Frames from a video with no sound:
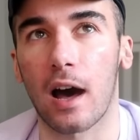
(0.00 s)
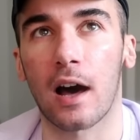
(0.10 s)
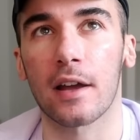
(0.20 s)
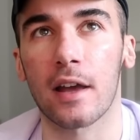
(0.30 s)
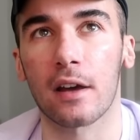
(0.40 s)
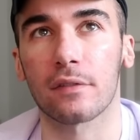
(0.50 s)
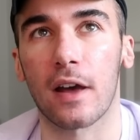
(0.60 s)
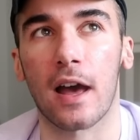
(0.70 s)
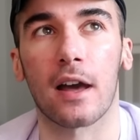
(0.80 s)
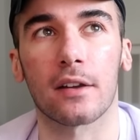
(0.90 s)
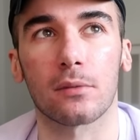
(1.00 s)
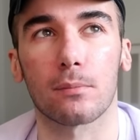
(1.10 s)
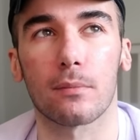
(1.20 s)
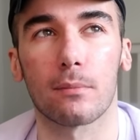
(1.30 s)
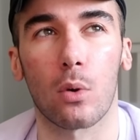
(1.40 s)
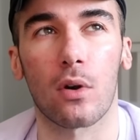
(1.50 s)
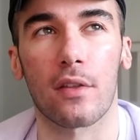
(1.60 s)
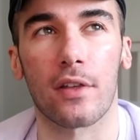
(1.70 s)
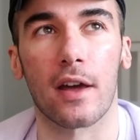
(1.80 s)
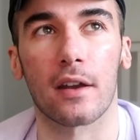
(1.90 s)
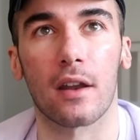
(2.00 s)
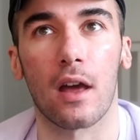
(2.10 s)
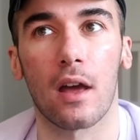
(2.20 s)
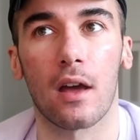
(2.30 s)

I have had more than